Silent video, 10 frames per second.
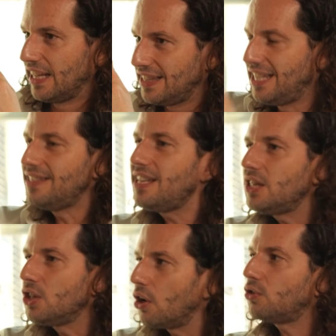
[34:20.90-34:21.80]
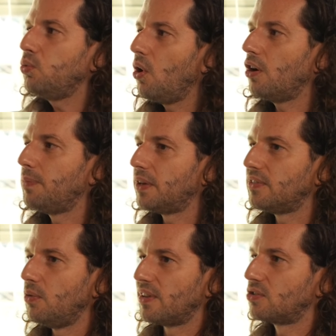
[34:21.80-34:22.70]
Did they not work because
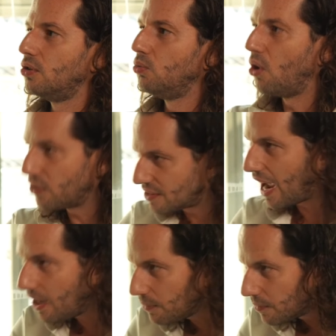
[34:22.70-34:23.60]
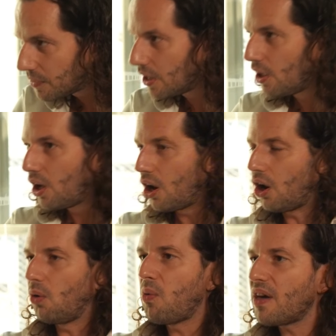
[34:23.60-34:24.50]
it was the wrong time?
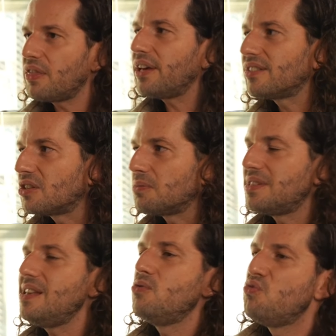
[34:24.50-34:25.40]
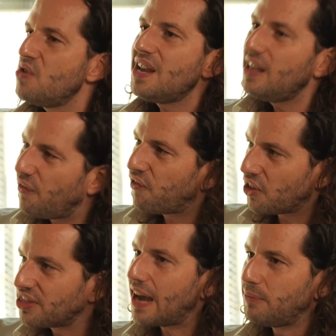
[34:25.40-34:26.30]
Or was there something really
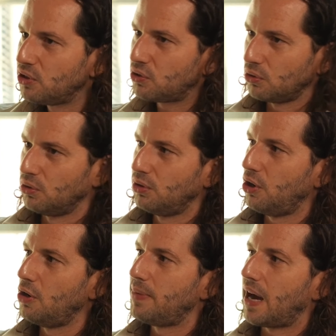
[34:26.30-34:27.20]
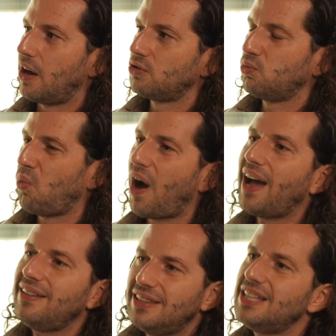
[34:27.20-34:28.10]
fundamental about
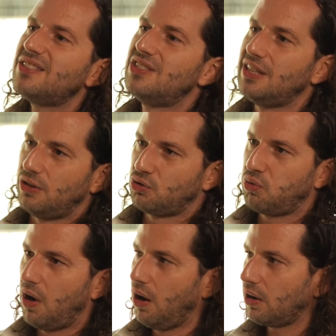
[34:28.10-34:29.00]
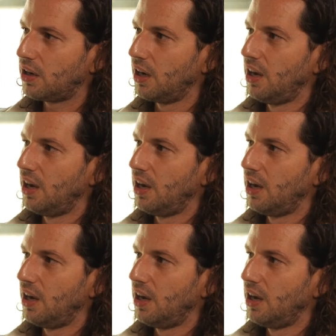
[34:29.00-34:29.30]
why this didn't work?